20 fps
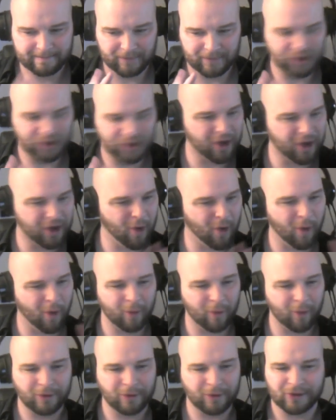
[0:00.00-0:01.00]

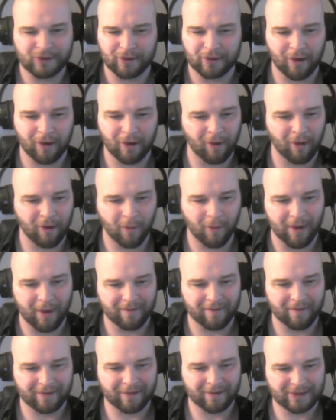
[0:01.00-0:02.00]
jokes or
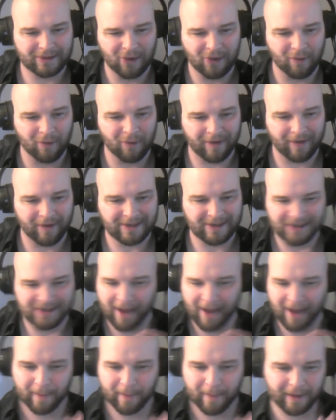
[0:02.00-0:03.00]
whatever. So if I
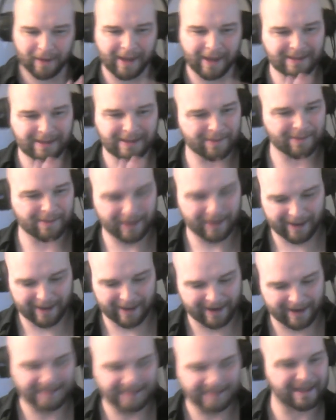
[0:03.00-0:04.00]
snipe it like somebody like
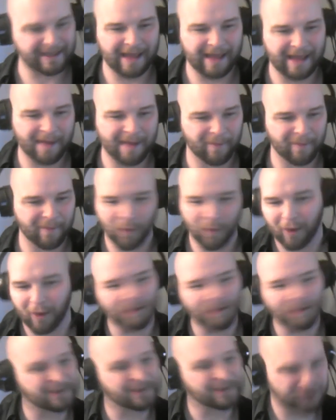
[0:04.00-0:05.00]
an SLM
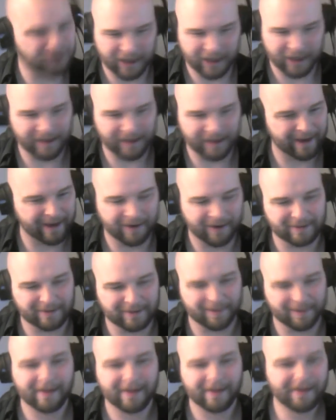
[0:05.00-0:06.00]
or Jiggly or
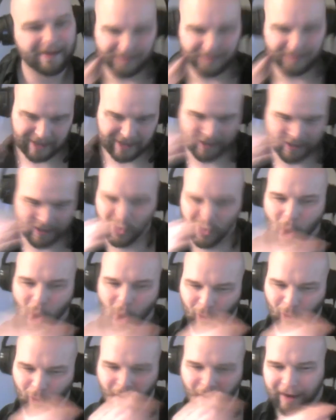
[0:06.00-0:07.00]
something, there's like
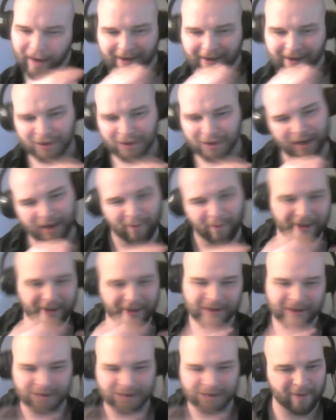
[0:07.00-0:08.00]
long running shit we
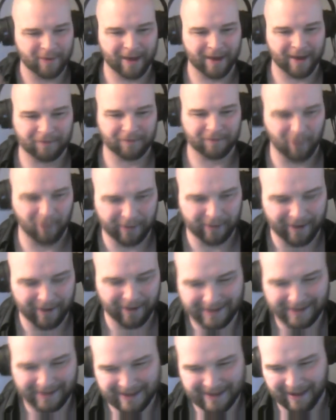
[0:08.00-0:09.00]
just do back and forth there.
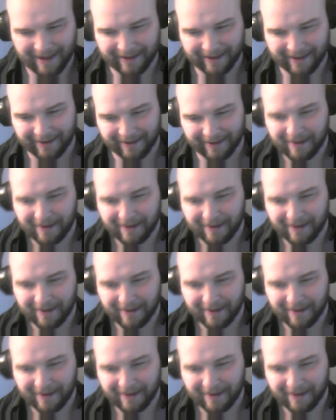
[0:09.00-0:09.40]
It's not like